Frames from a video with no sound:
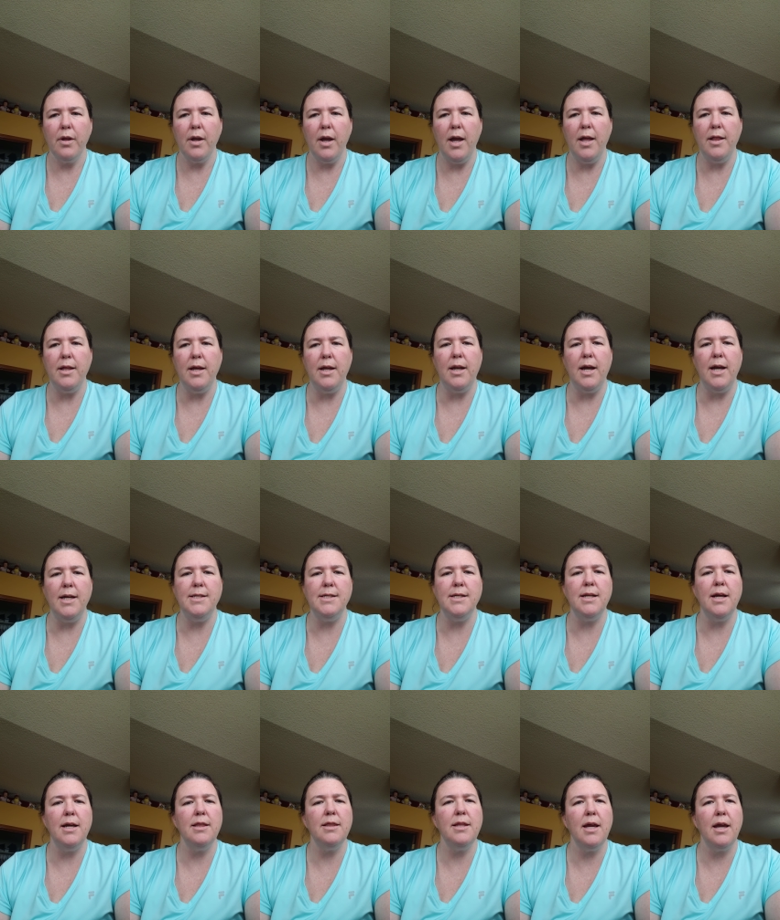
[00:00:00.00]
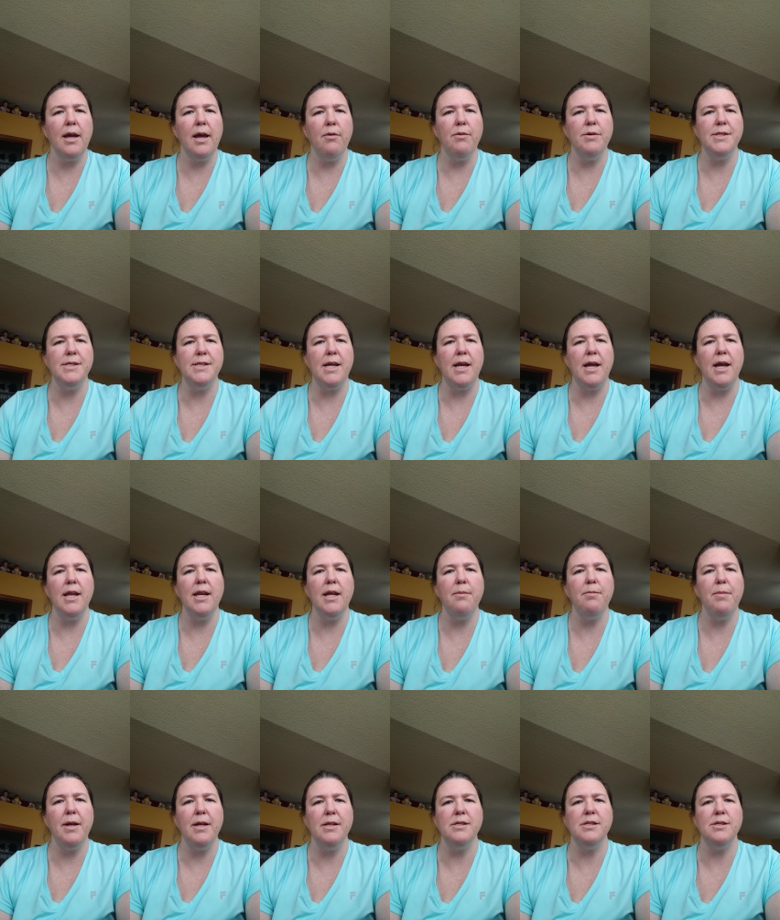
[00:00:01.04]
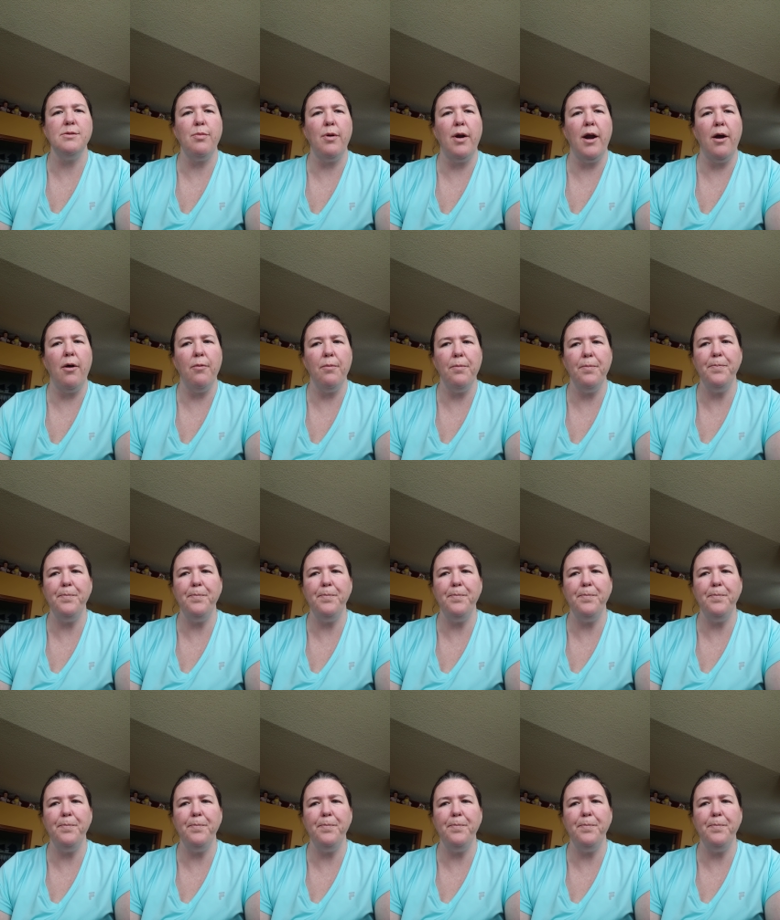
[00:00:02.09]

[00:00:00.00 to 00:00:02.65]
And then I did not think I would see any beans sprout